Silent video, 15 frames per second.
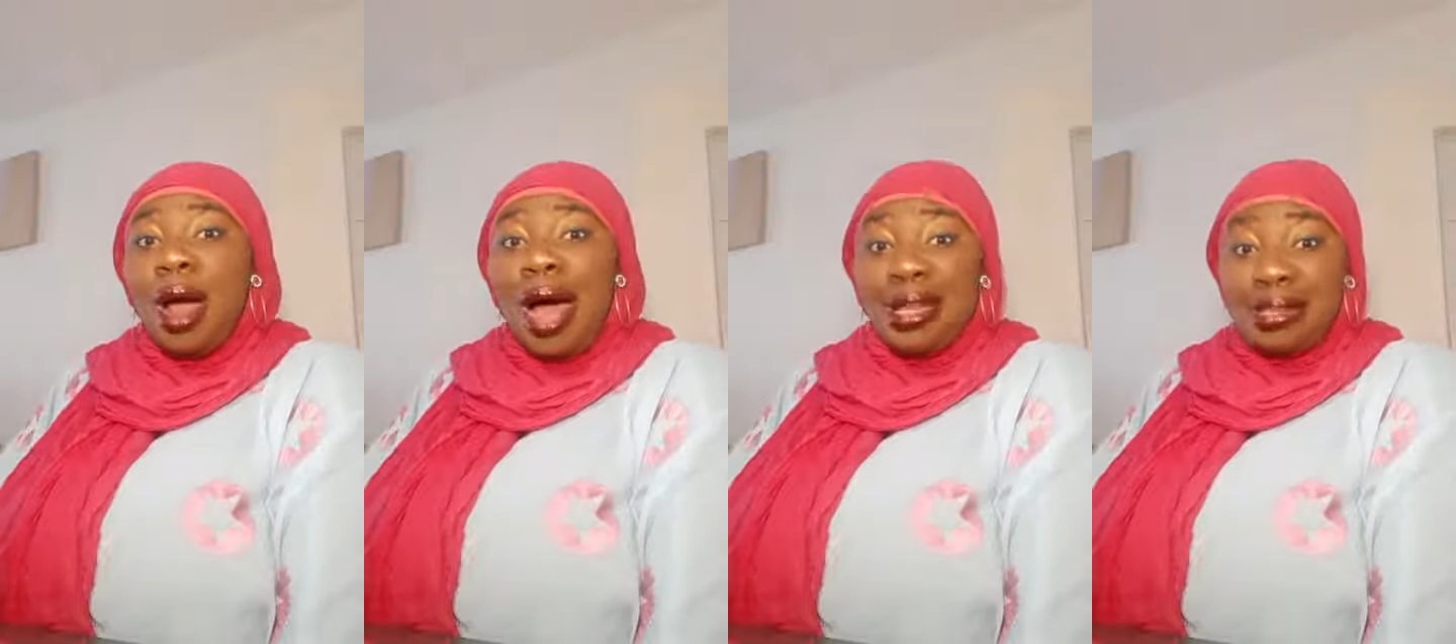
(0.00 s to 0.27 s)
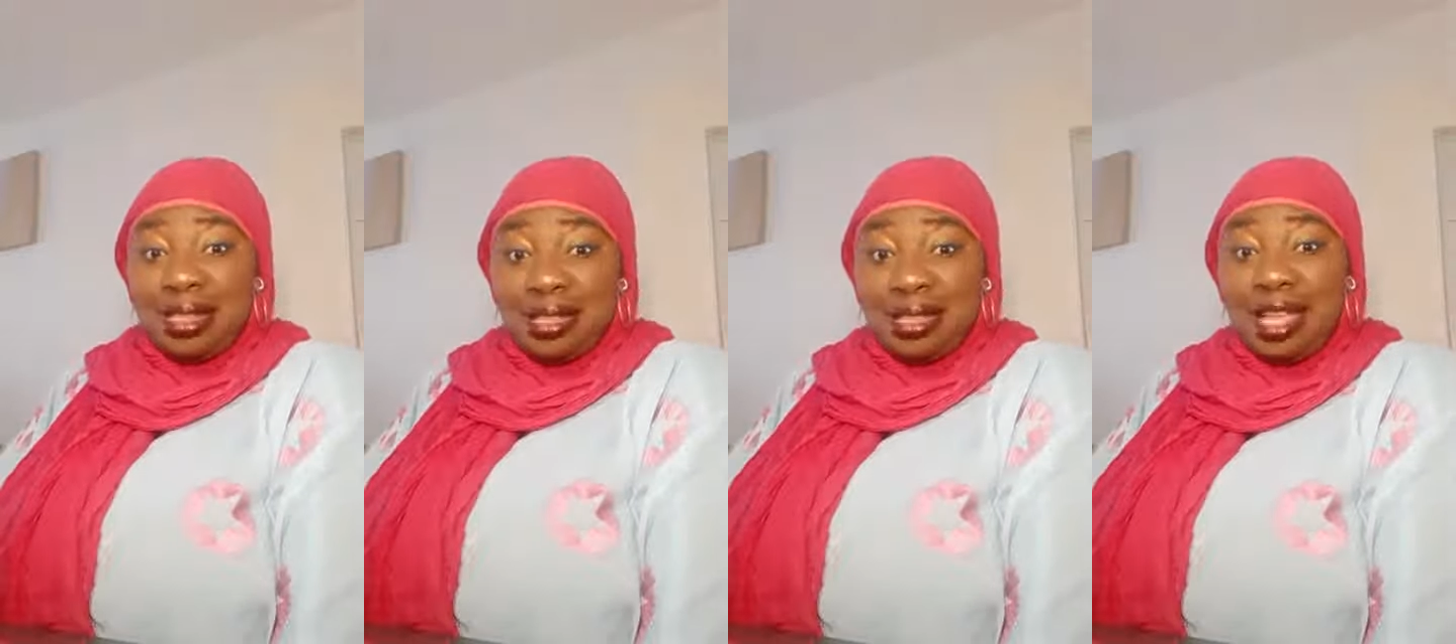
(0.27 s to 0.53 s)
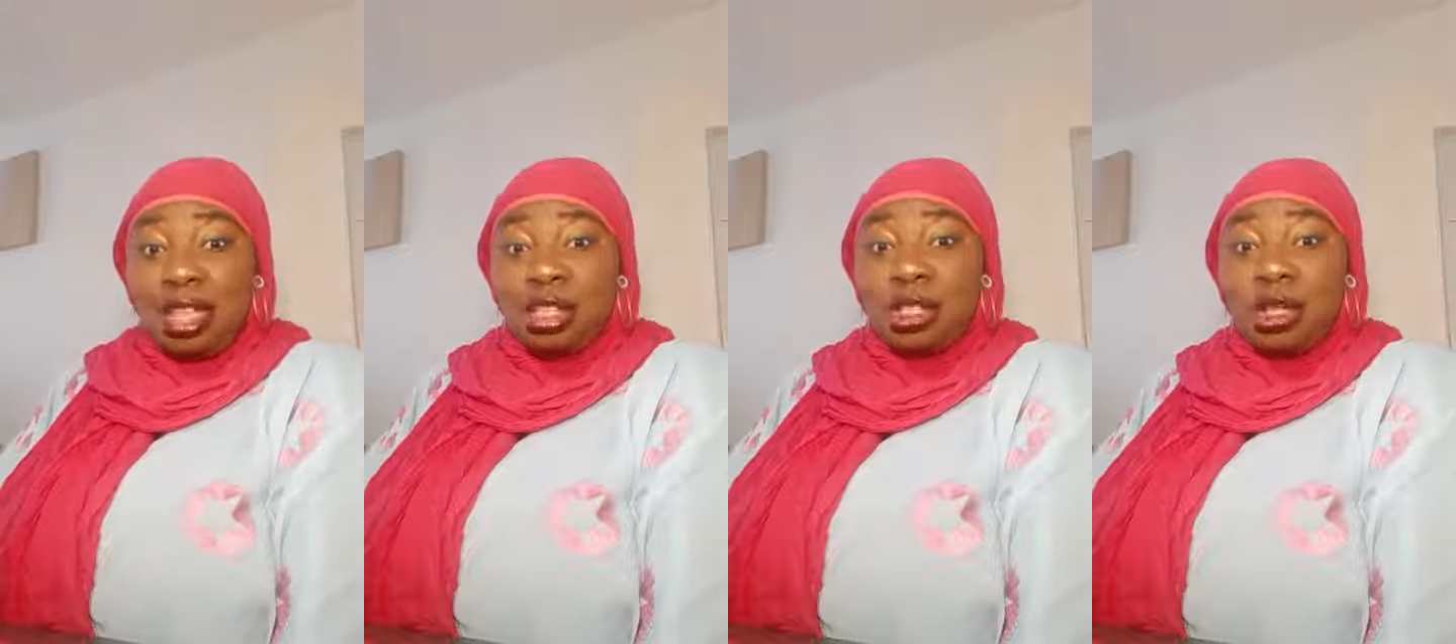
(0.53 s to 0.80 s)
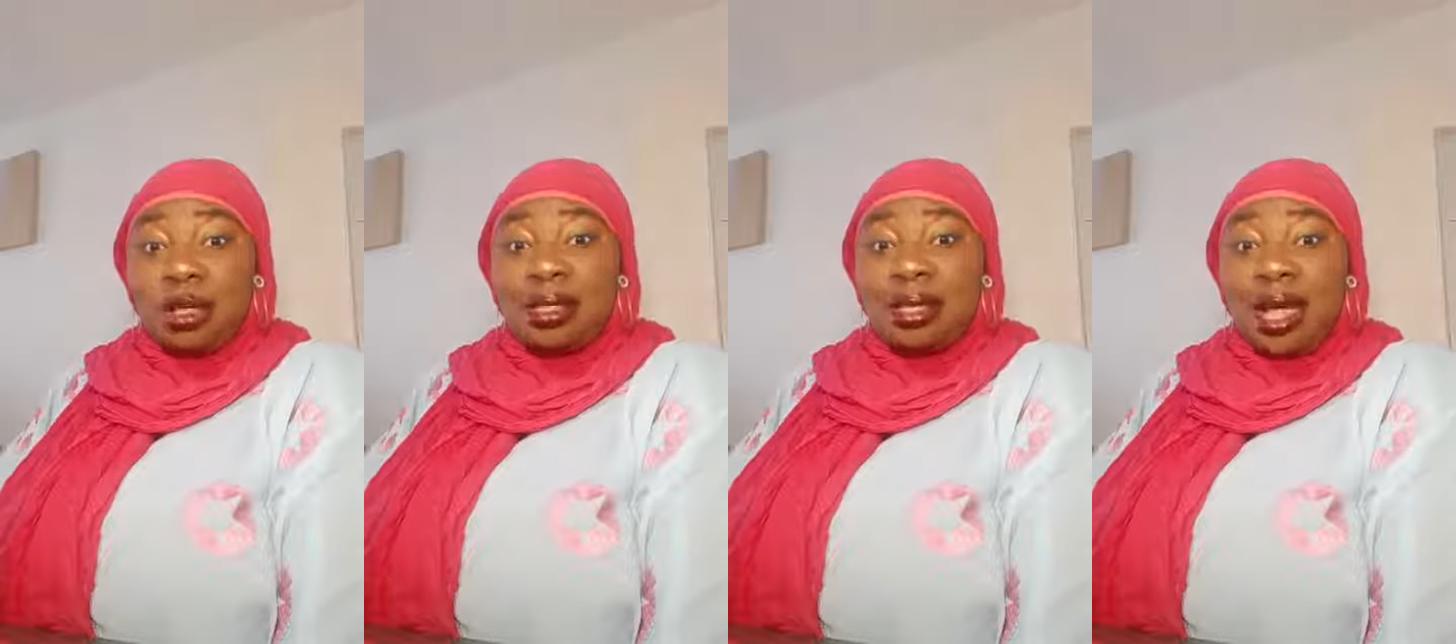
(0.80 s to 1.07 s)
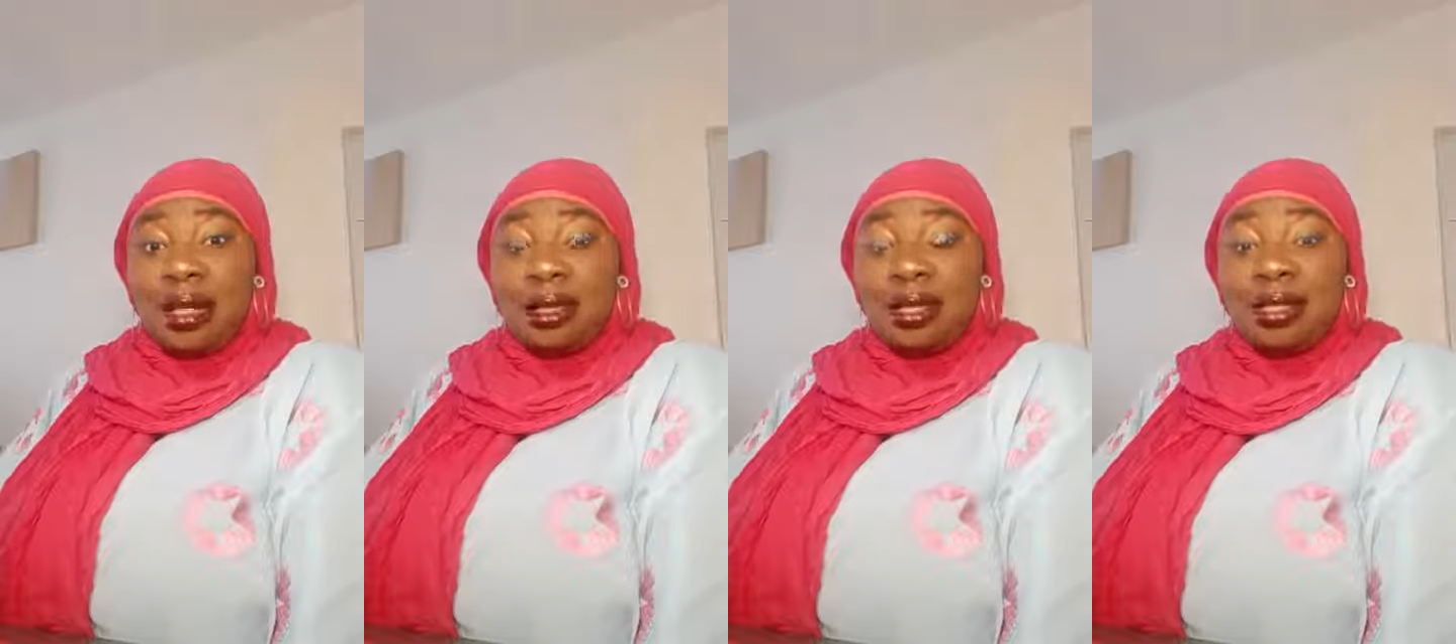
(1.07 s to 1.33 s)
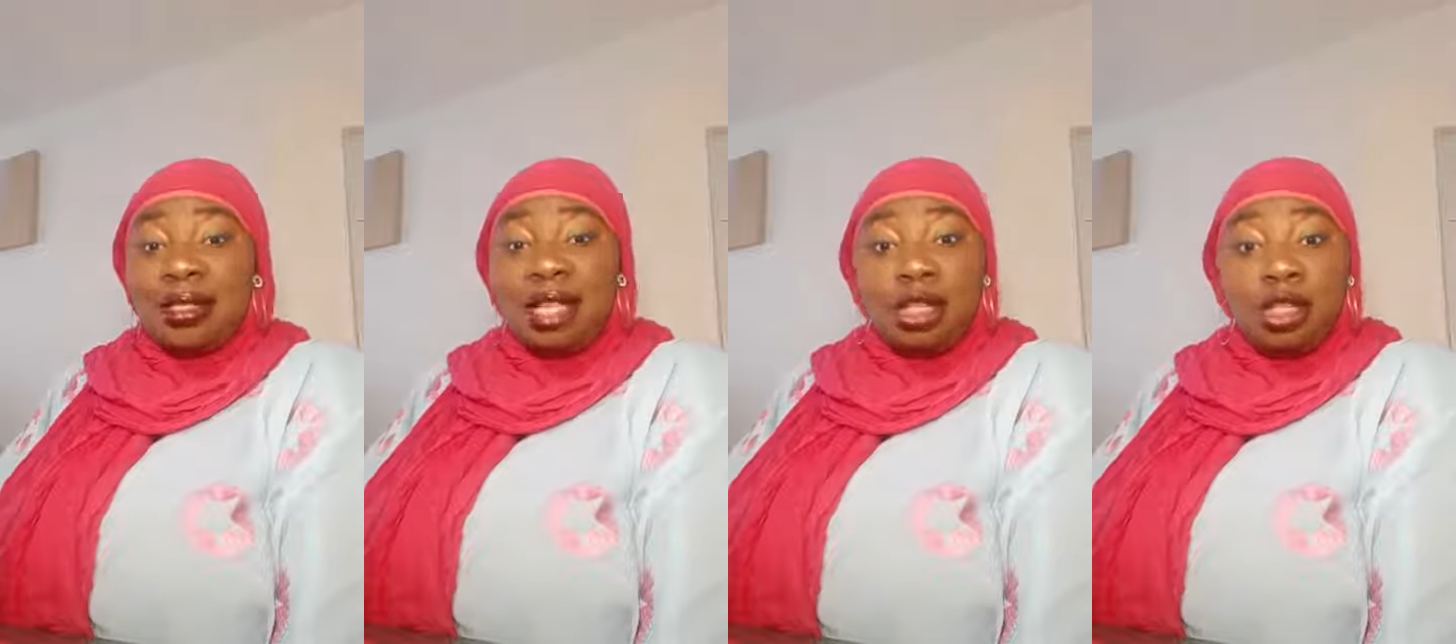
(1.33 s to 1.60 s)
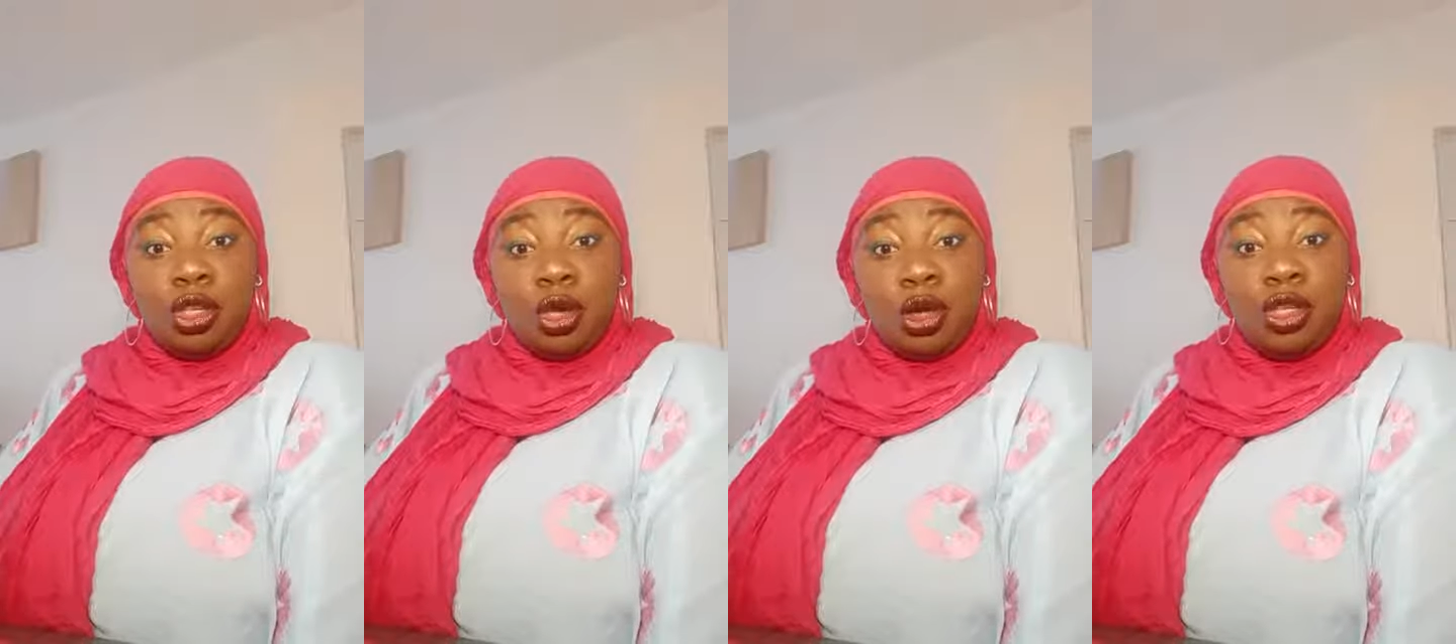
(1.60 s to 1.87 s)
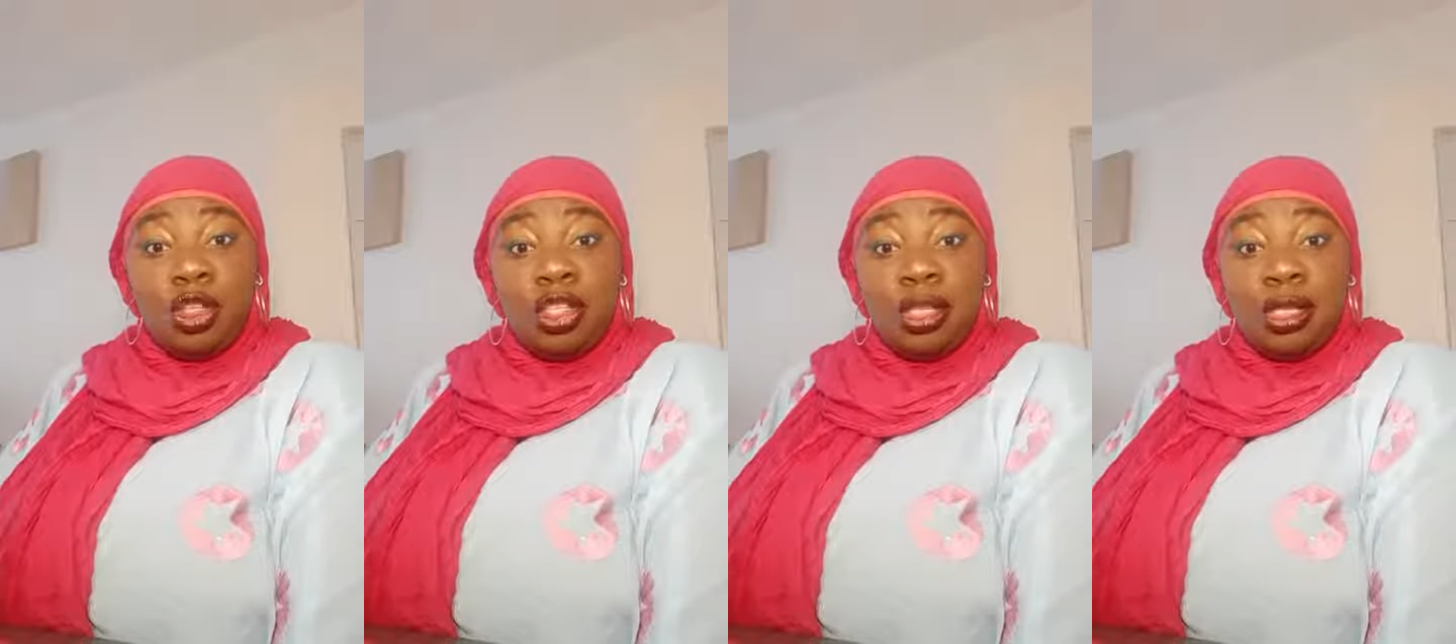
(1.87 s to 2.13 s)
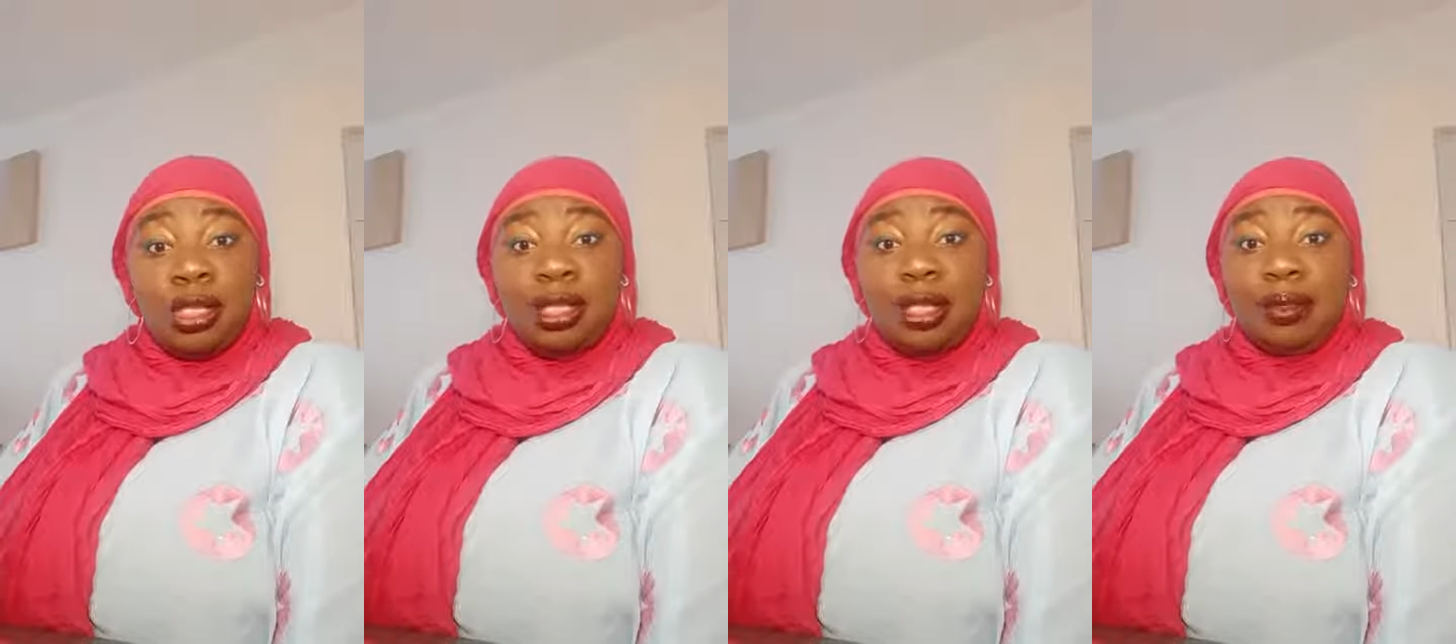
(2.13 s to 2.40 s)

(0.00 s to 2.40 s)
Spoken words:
as a sex doctor, sexologist,